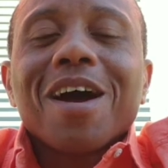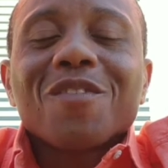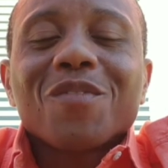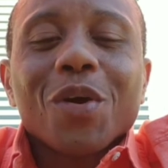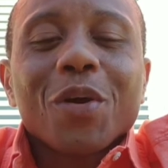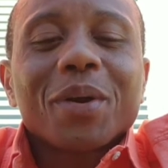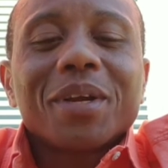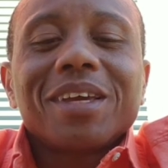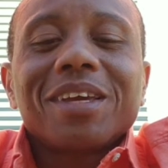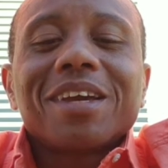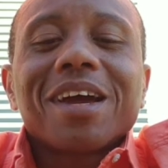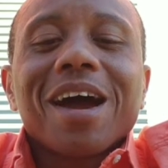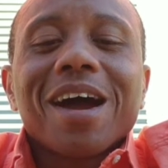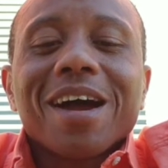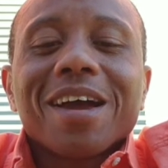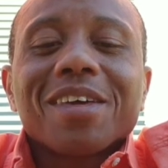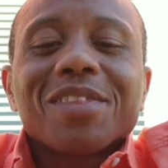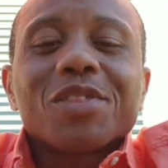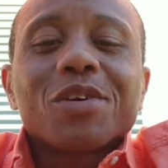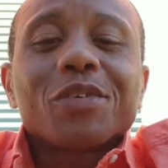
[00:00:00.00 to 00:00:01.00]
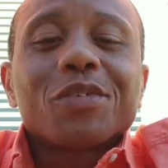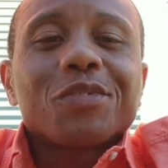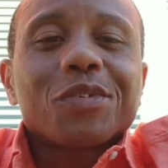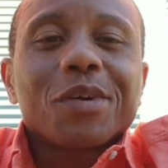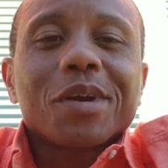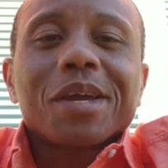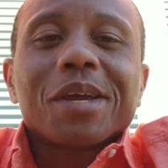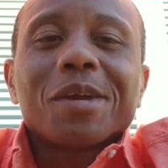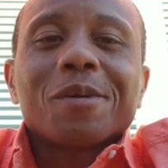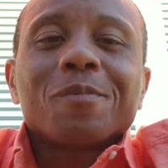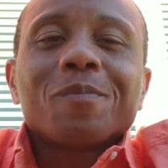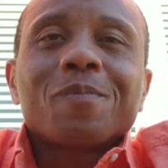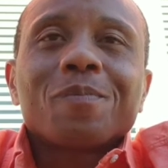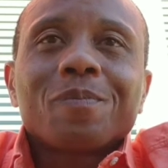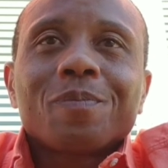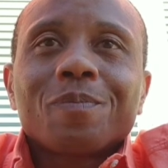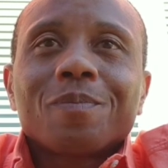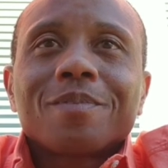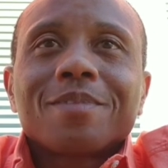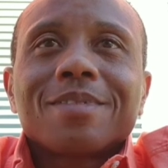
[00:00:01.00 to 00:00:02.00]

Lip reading: already got the frame